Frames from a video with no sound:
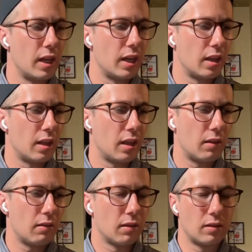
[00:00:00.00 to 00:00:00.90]
And I
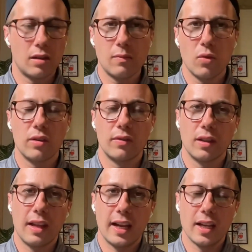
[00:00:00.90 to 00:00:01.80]
think this is more of
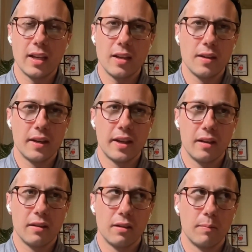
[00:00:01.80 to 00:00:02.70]
a lagging
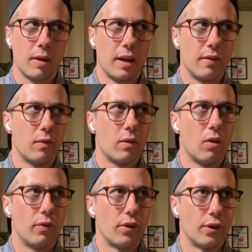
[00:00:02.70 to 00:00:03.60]
indicator, but
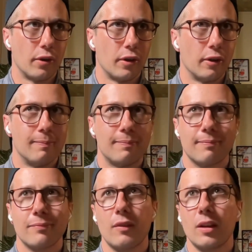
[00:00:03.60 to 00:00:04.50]
over,
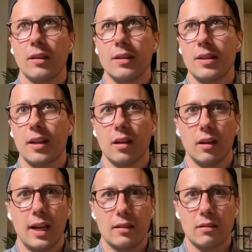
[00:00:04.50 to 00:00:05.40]
let's say,
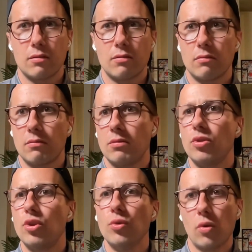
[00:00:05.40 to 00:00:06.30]
the last
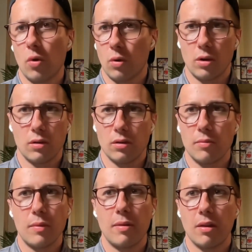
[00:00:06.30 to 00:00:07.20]
2
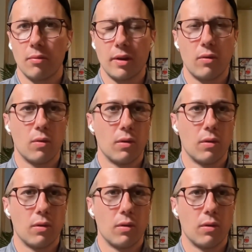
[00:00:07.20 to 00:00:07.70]
quarters, maybe 3